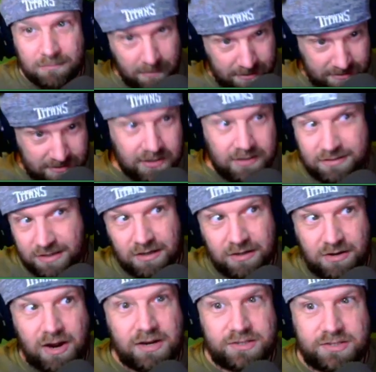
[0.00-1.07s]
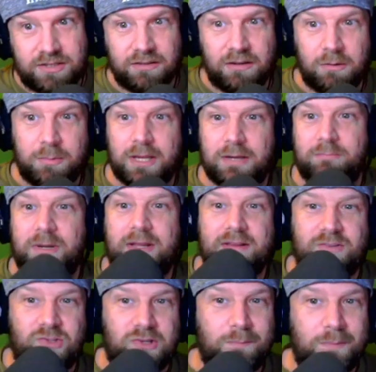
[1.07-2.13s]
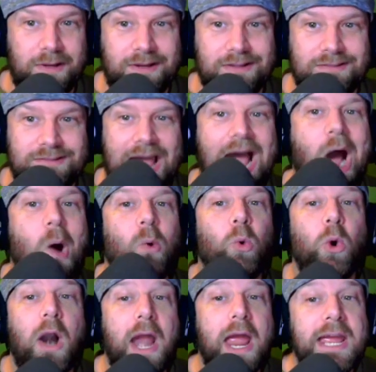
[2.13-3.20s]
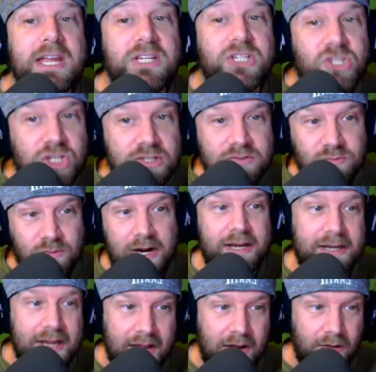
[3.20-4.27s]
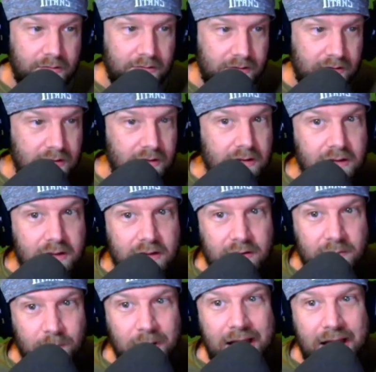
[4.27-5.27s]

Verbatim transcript: It, it's going to cost you a little bit because shipping is outrageous right now. Yes, it is.